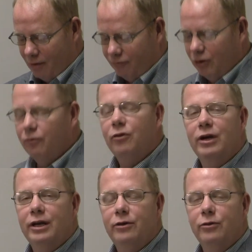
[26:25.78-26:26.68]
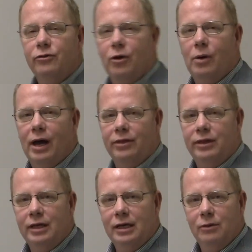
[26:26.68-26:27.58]
feel free to do so at
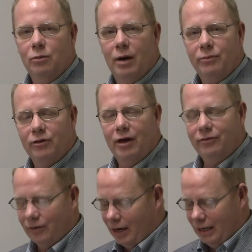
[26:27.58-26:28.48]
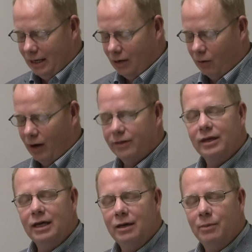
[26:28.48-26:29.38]
the websites that he, or
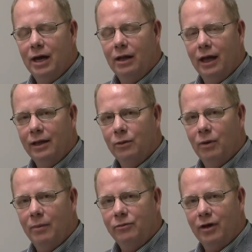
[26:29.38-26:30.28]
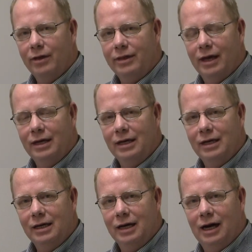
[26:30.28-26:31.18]
at the email and the website that
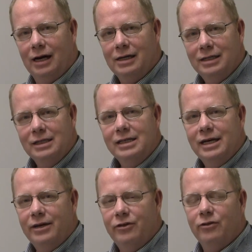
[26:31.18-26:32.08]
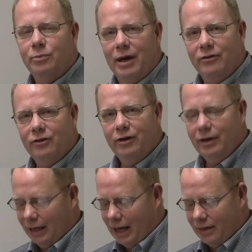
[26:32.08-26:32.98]
he just
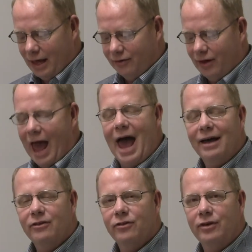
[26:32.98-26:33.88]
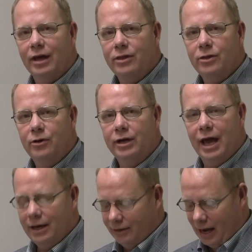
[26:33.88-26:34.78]
mentioned. Again, that's
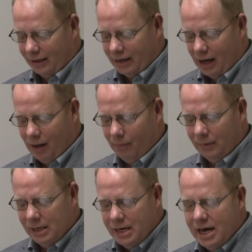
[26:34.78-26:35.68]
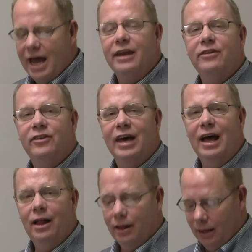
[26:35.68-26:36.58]
acts1038.com and
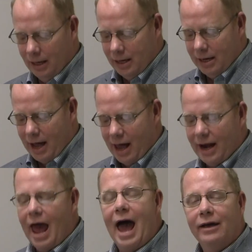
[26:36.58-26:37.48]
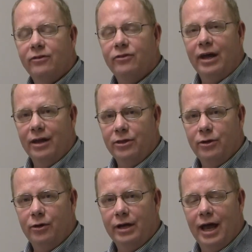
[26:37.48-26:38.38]

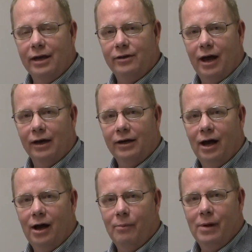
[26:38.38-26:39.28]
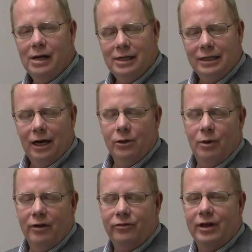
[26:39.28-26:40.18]
tell@acts1038.com.
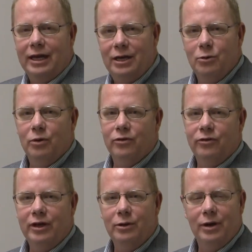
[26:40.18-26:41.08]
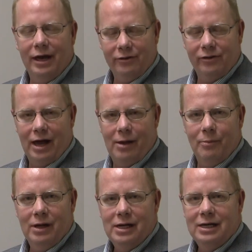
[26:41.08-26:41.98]
Otherwise, thank you. We'll see you next
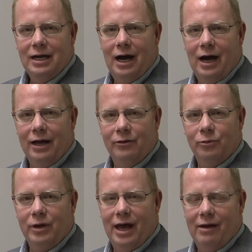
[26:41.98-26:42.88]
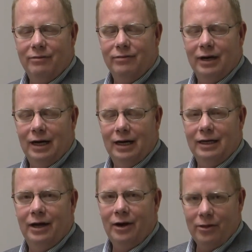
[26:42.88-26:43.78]
time as we have
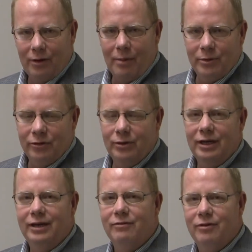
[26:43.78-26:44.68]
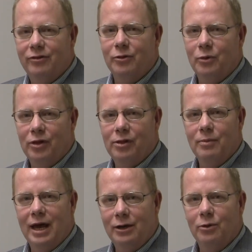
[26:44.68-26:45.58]
another opportunity to visit with
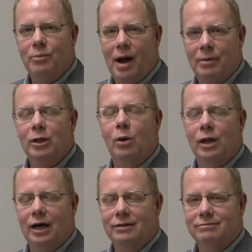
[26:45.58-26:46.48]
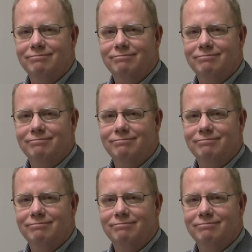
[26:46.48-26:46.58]
Emmanuel Baba-Lola.